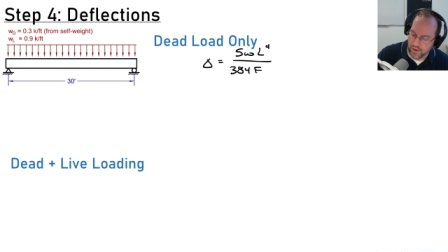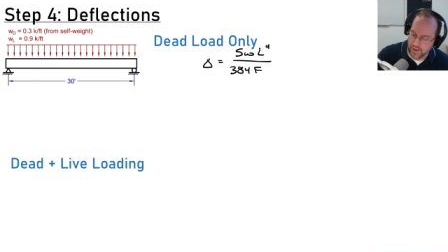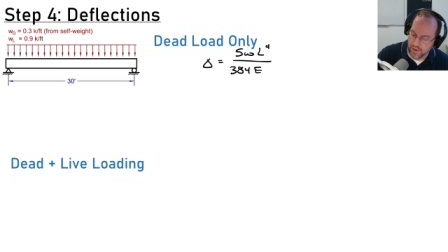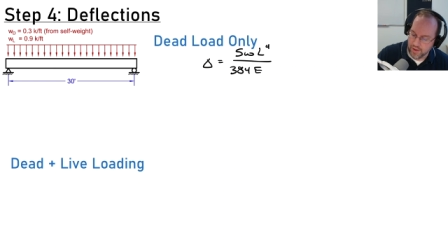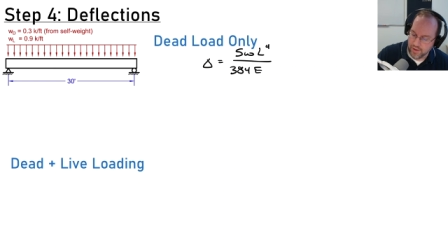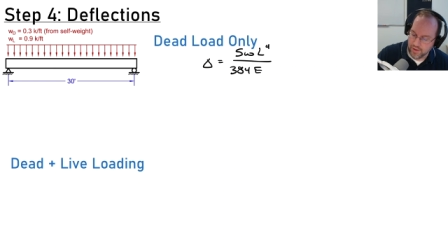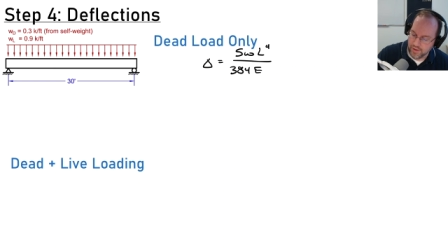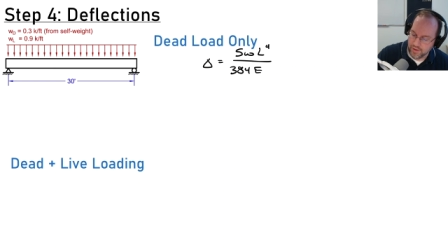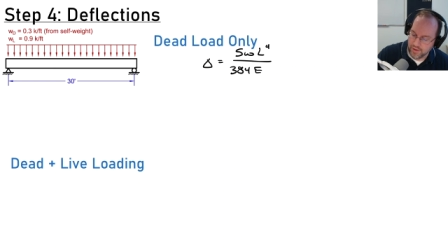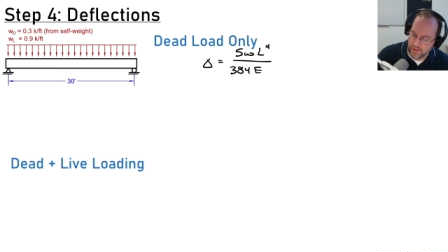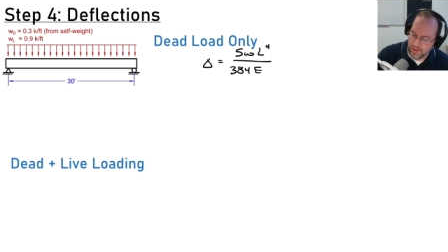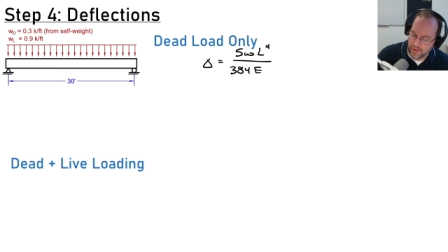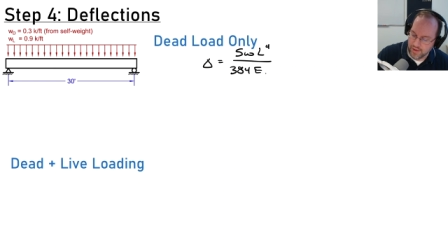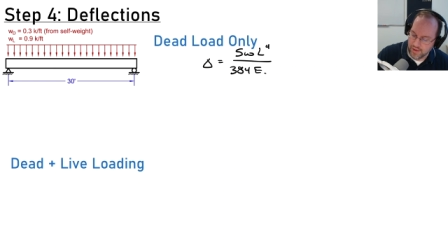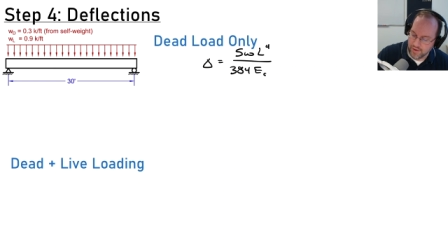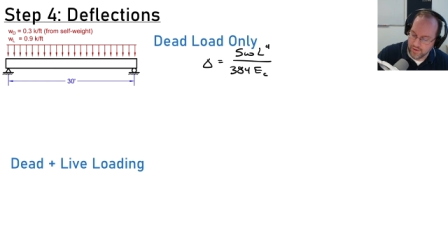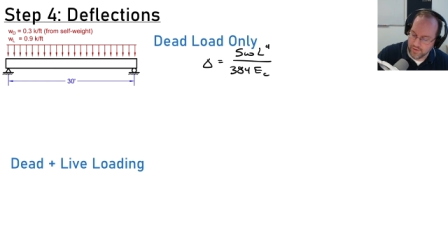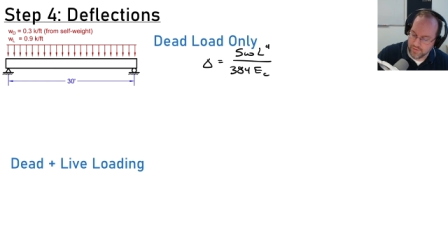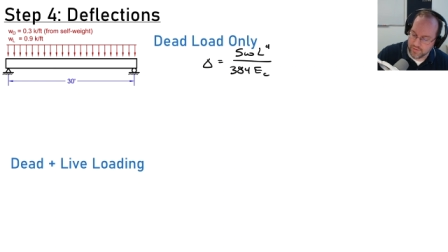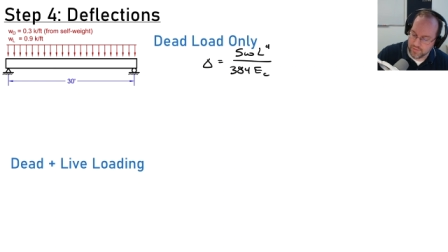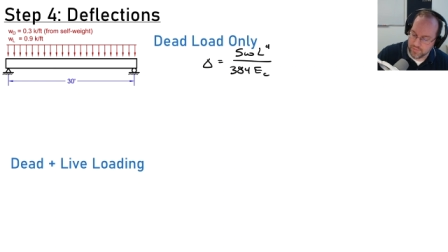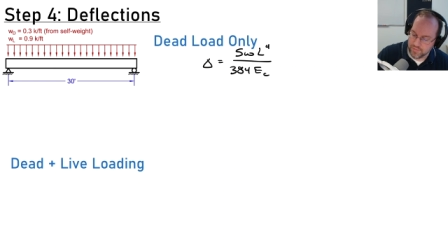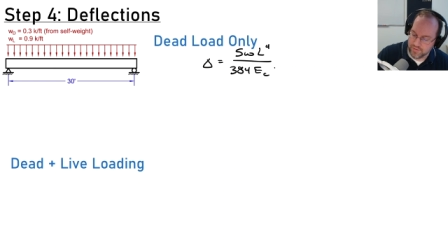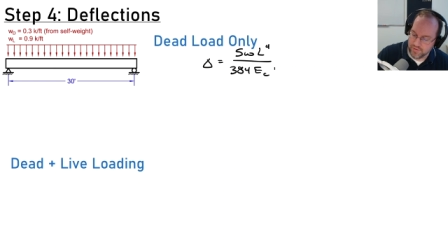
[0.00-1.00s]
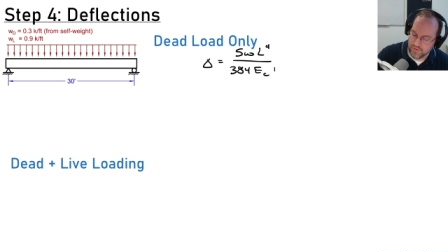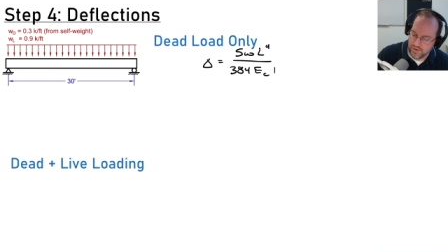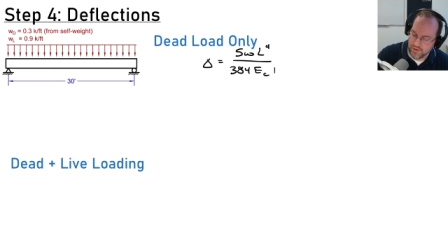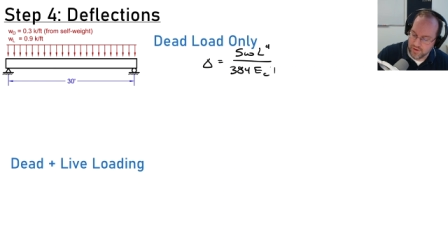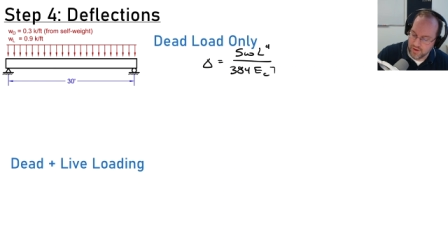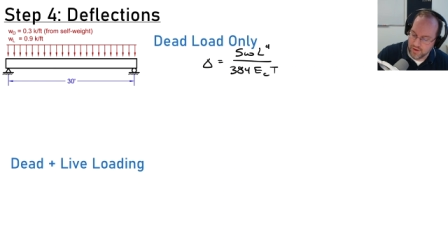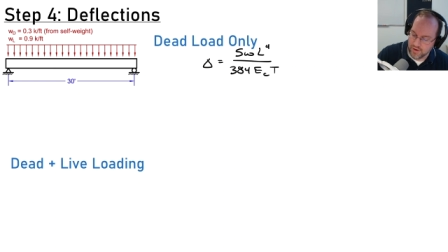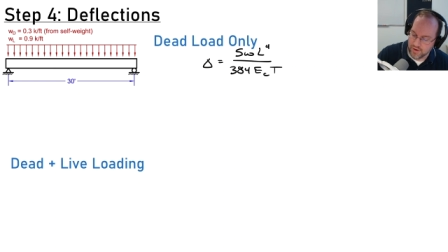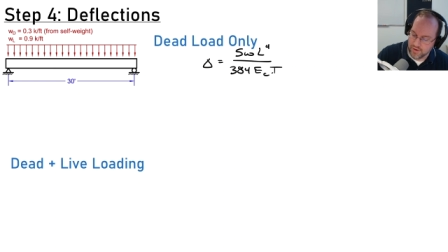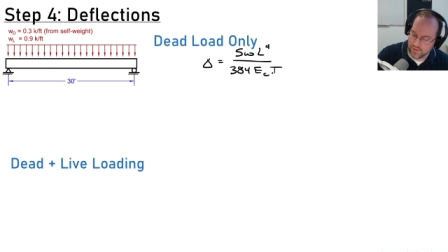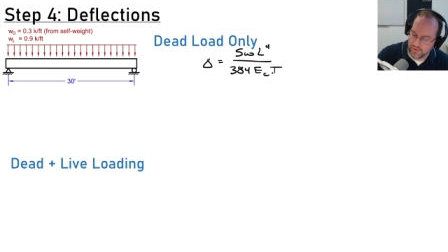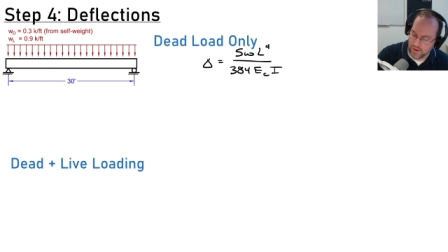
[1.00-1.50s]
E sub
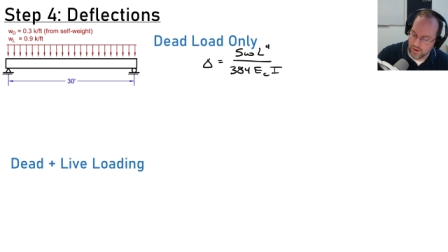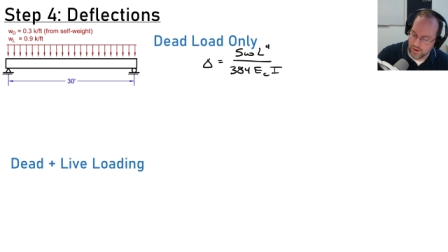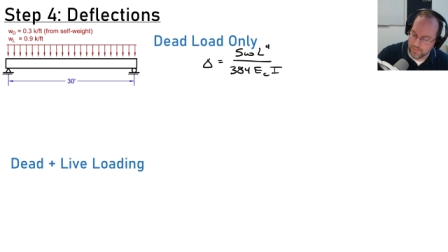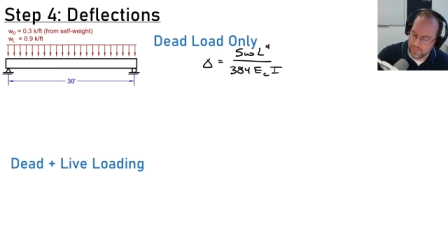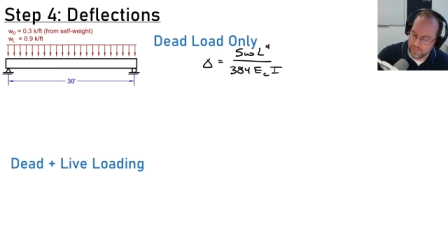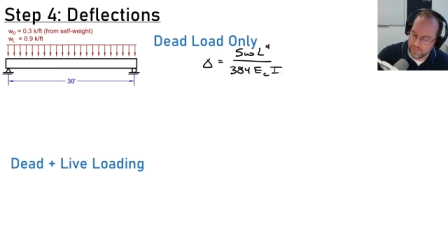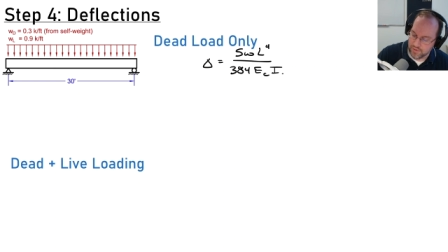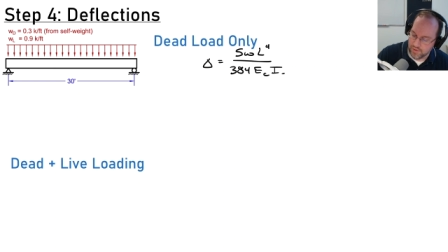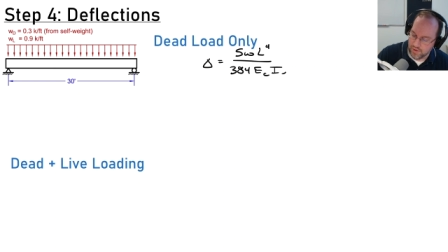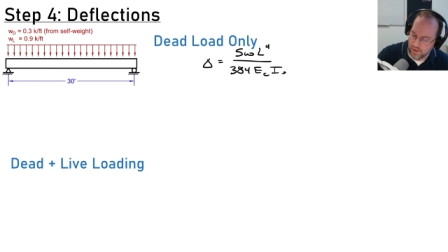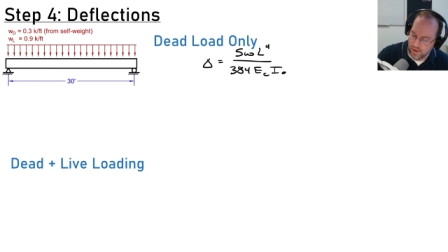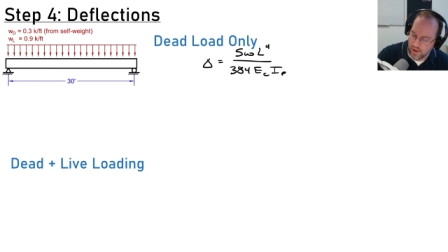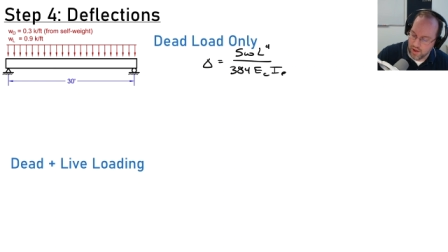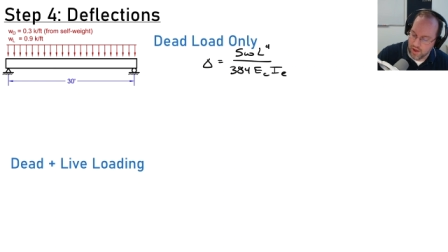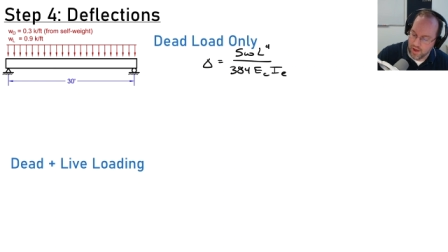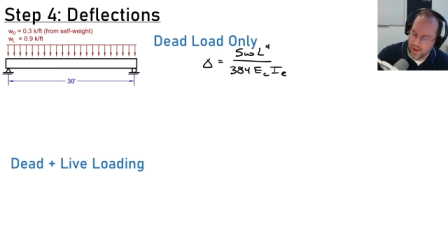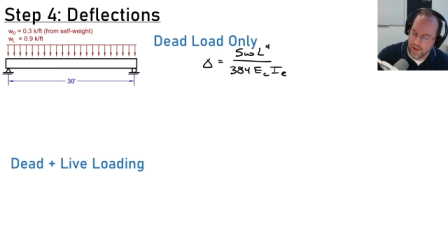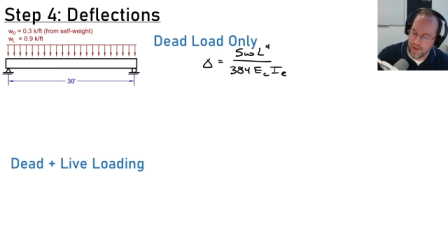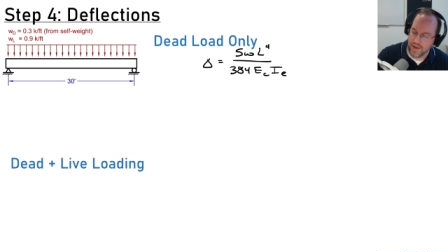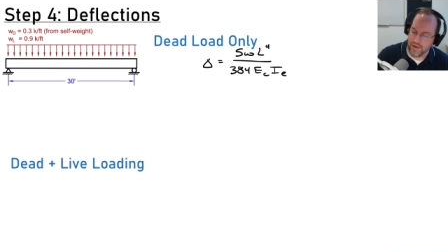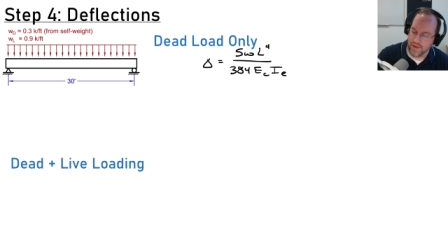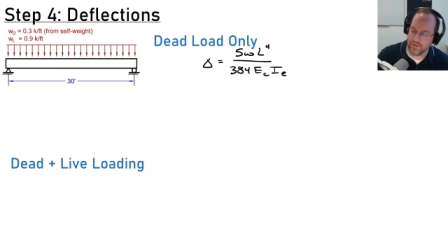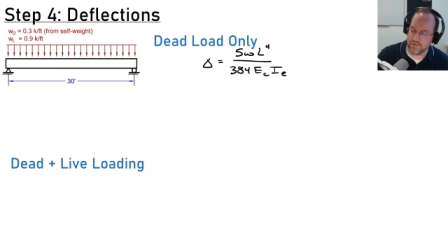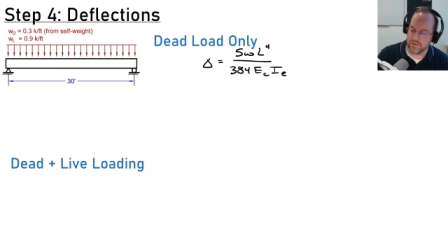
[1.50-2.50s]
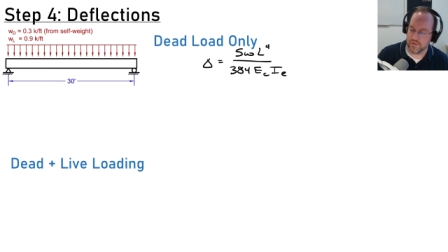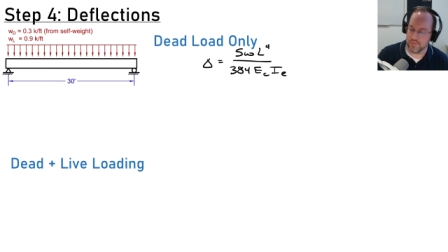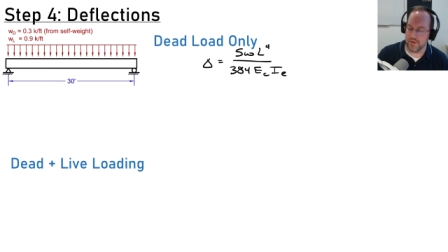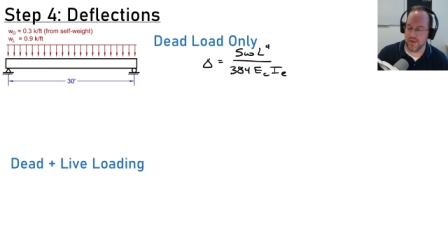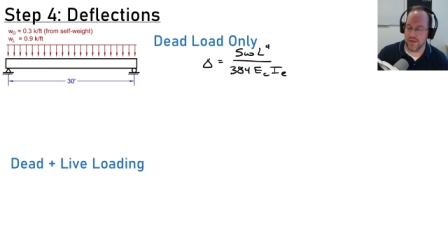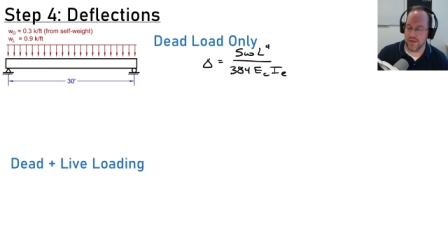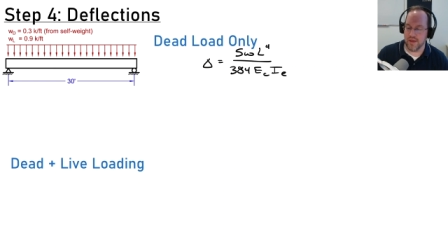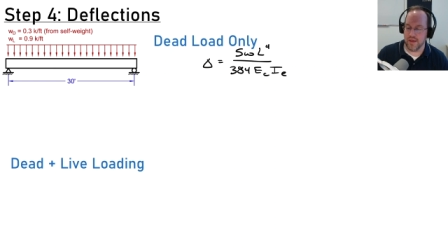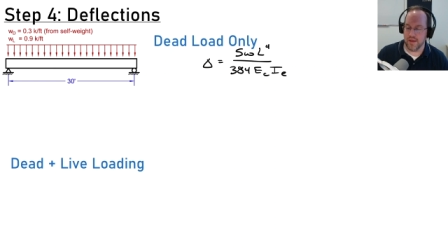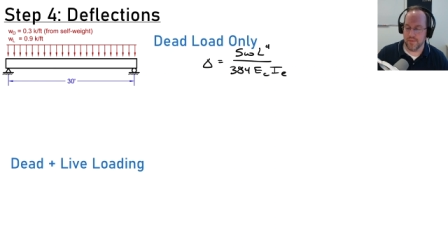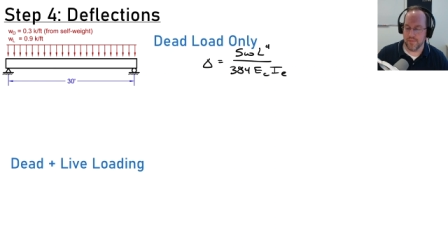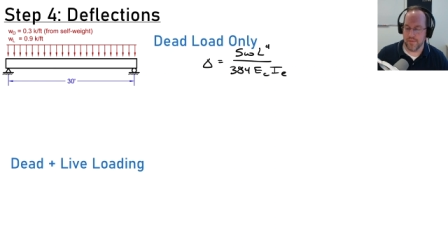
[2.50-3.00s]
C times I sub
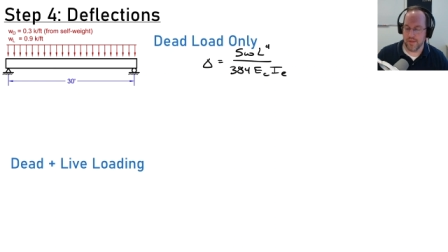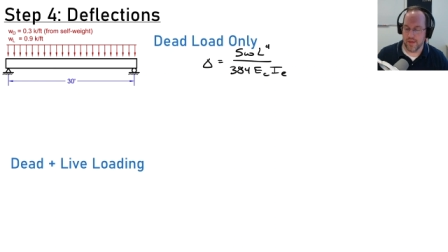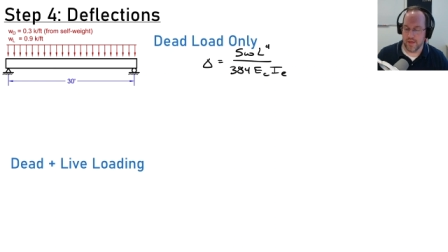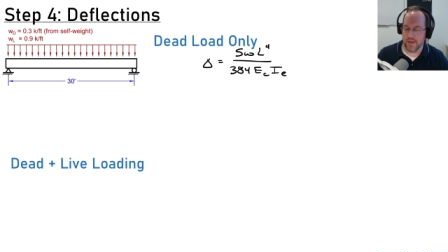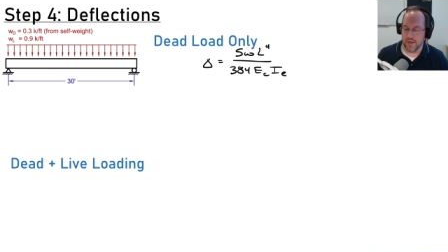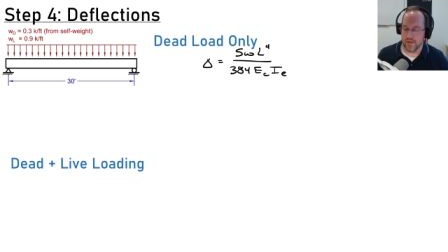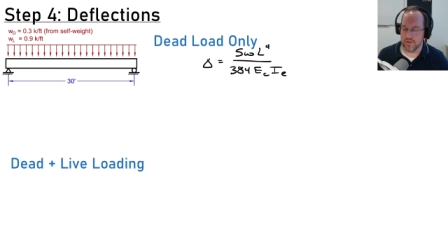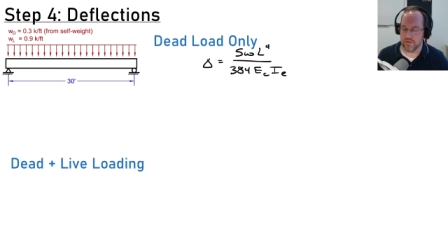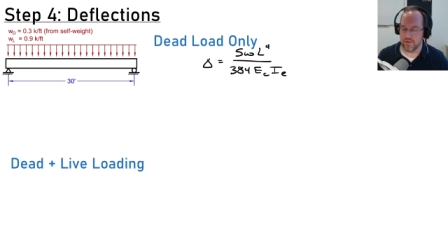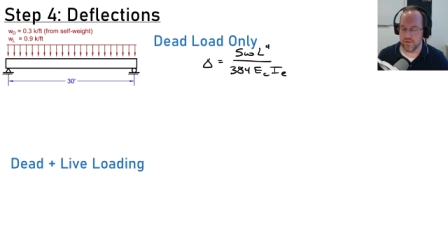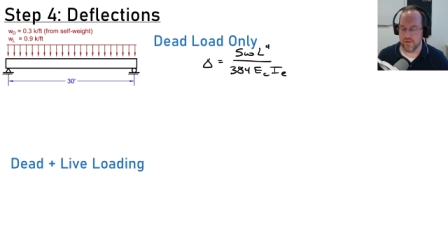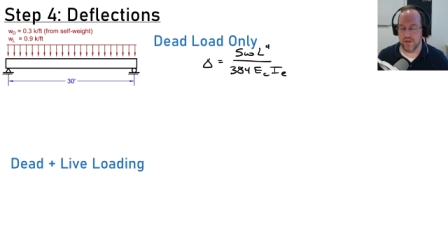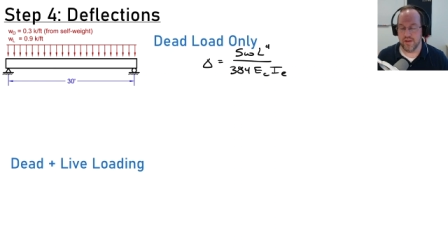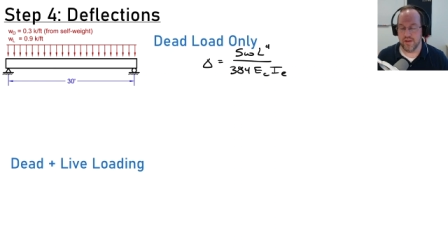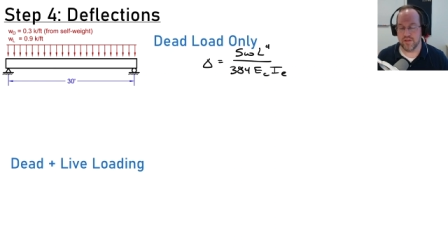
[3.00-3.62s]
E. So E sub